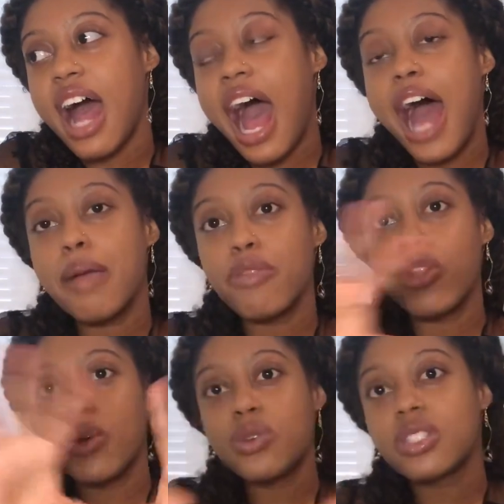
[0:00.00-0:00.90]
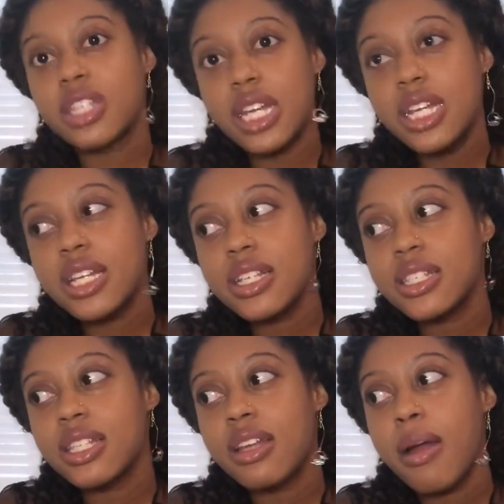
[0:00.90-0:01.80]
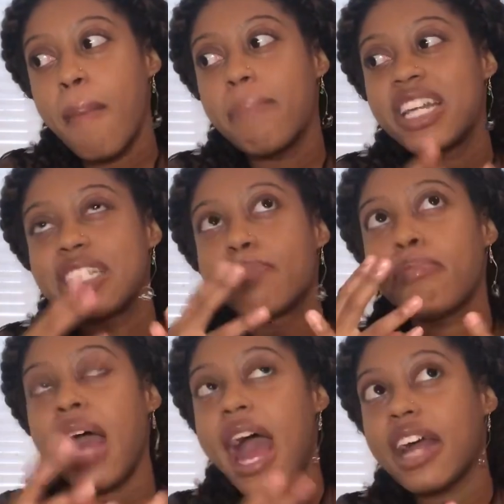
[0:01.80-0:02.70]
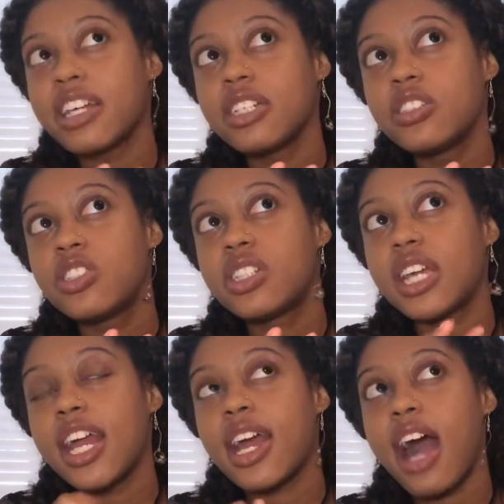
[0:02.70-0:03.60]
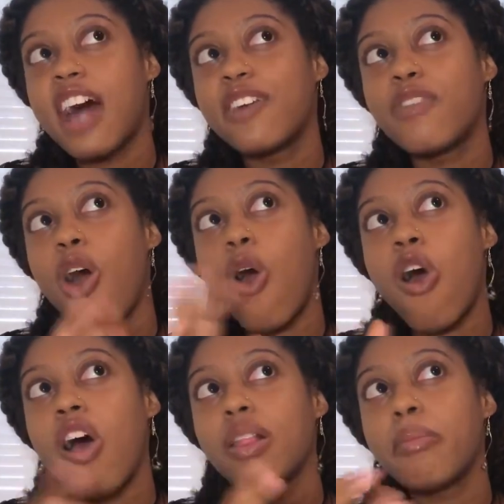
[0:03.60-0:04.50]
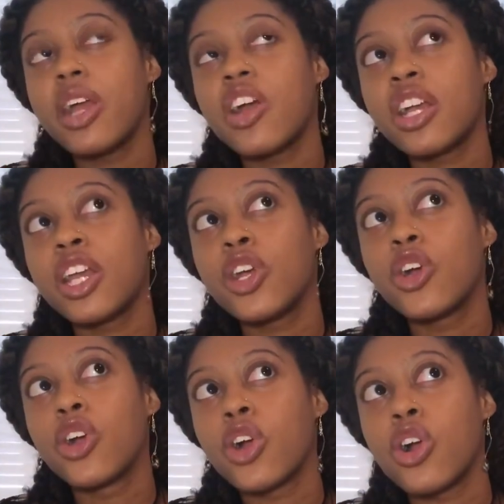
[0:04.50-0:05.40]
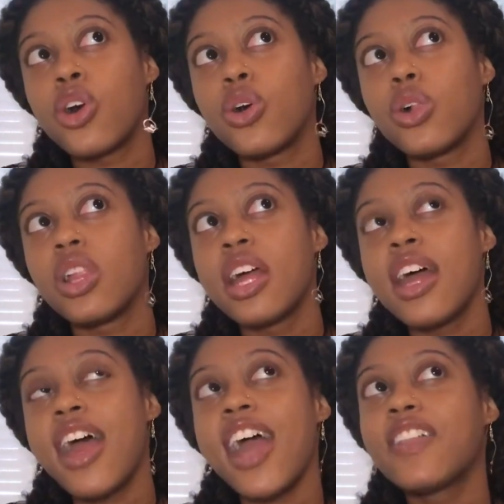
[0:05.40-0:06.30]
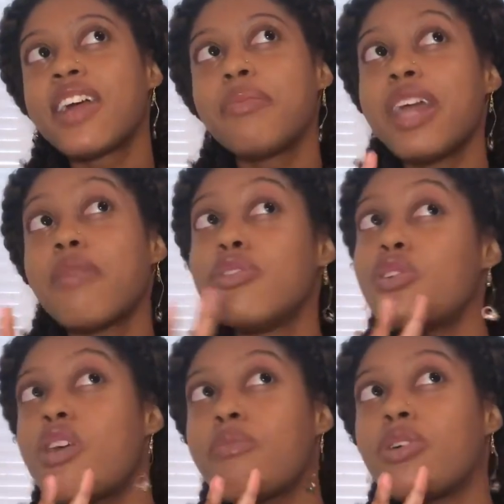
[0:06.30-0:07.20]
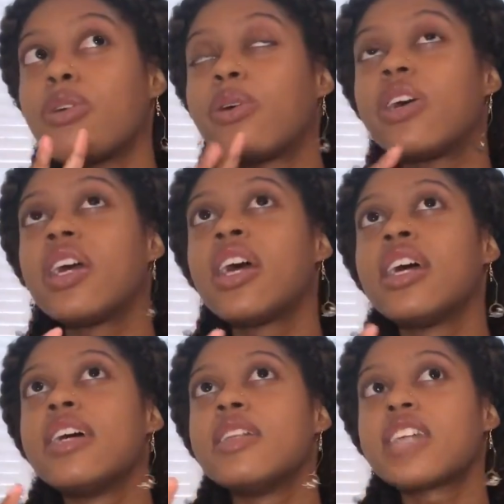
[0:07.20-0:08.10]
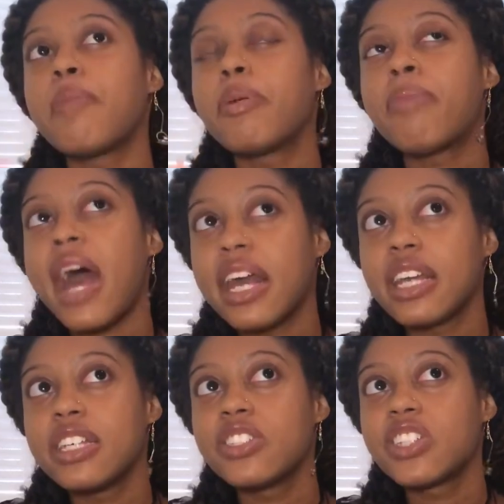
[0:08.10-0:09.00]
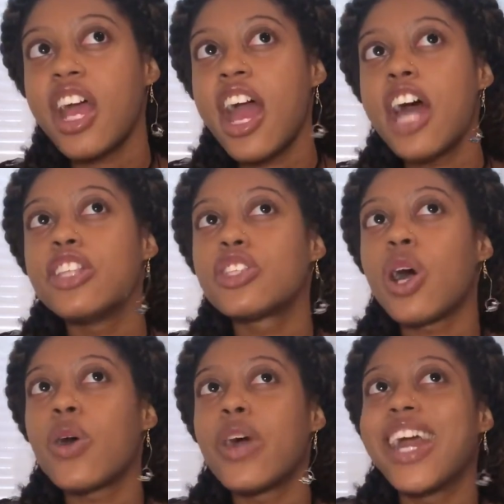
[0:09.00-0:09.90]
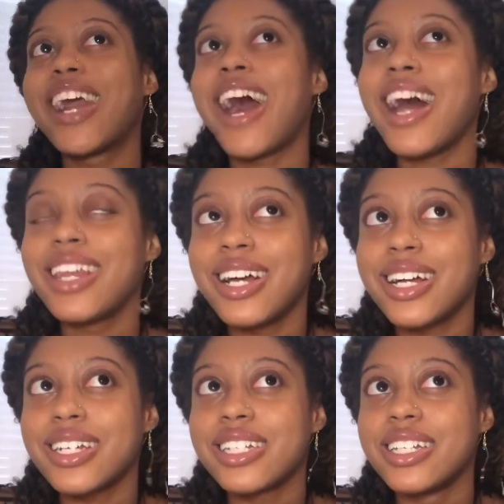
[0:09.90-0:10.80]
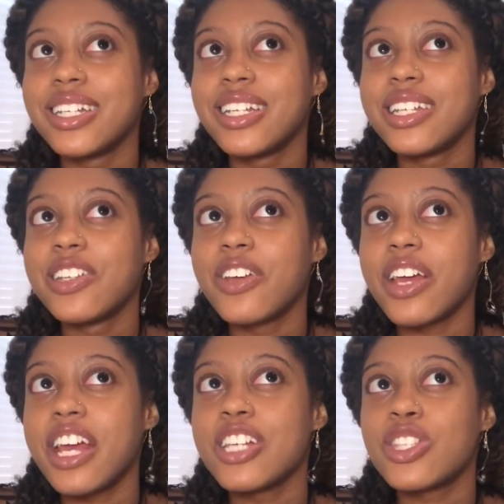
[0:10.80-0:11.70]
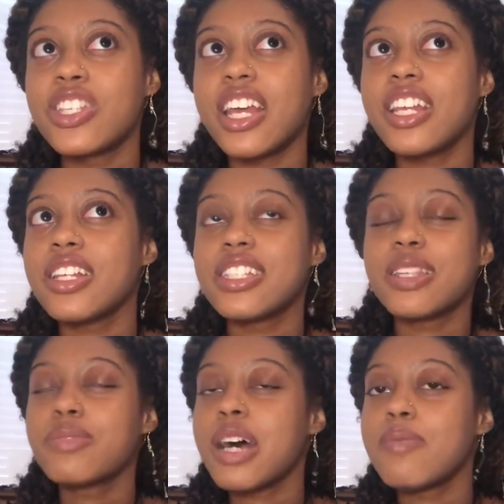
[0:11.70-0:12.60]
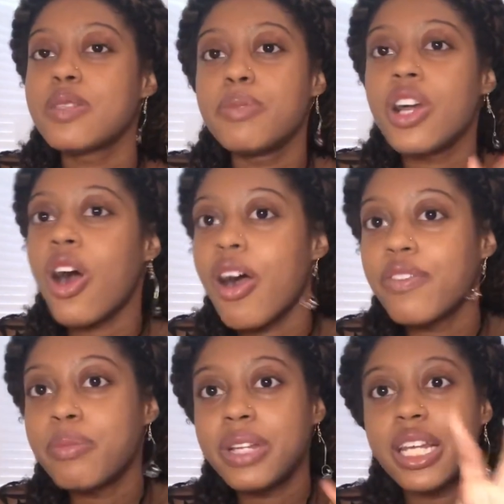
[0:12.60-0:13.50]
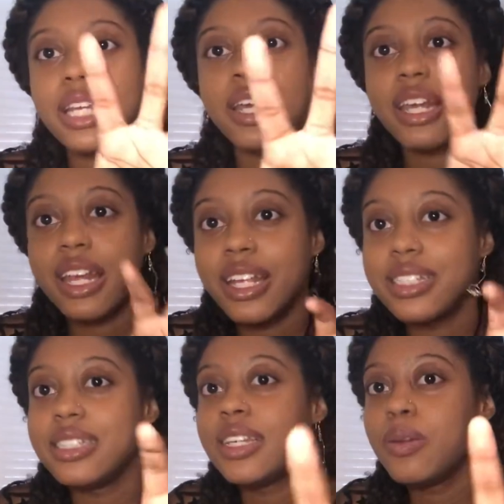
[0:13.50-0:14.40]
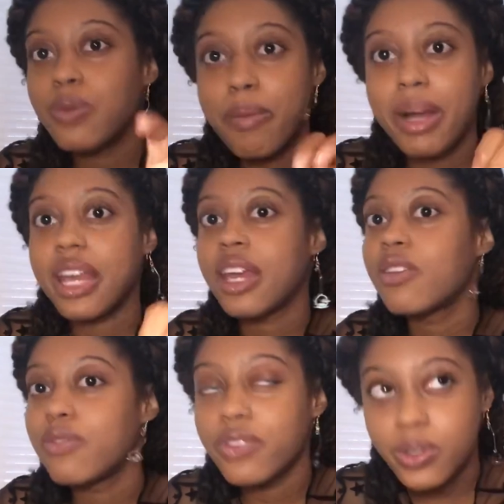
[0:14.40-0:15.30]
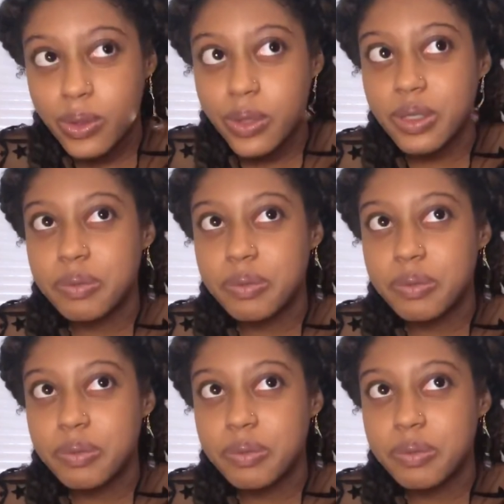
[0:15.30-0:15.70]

I'm those things, but it's packaged in kind of an all-American girl, hey, look at me, I'm normal type of package. And so sometimes it'd be hard for me to get in deep with my kinfolk.